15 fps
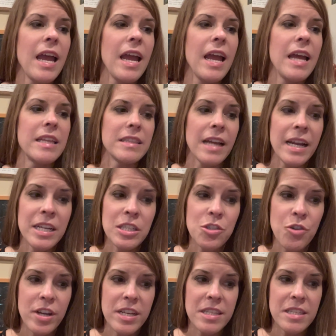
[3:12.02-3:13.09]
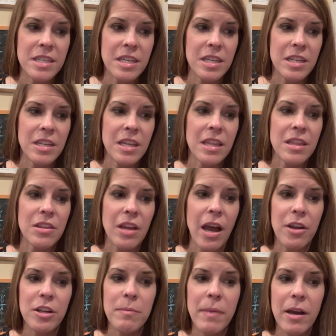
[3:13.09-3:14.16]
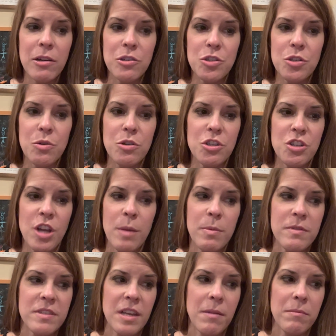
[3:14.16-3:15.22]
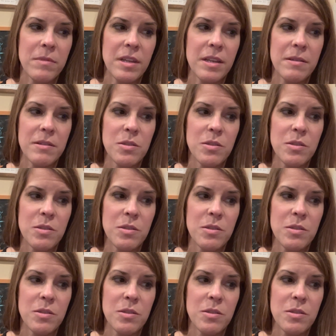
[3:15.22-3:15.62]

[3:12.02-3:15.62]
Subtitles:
a line tracing the outer boundary or shape of something.